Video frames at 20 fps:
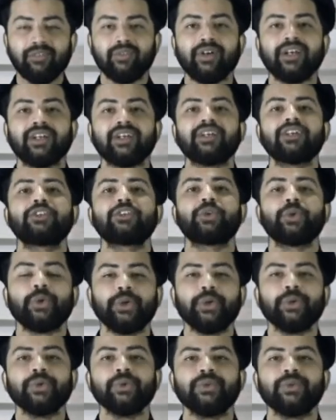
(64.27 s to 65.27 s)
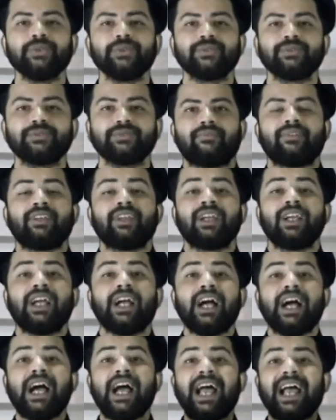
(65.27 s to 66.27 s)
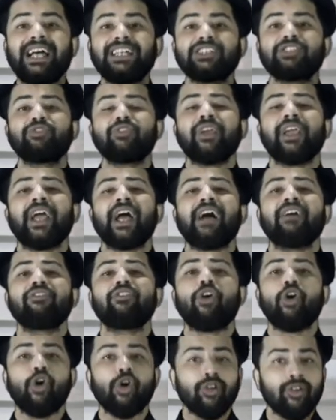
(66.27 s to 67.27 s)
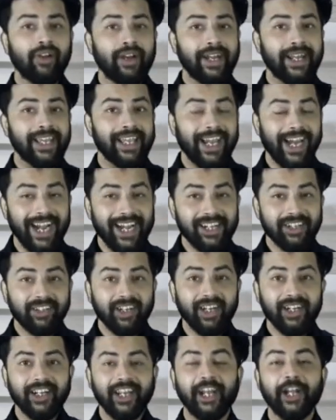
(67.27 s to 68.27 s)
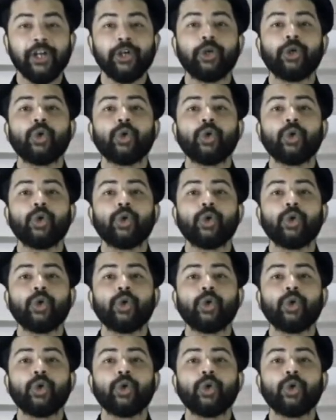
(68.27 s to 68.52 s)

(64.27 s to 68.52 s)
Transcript: work to you. As we have already entered in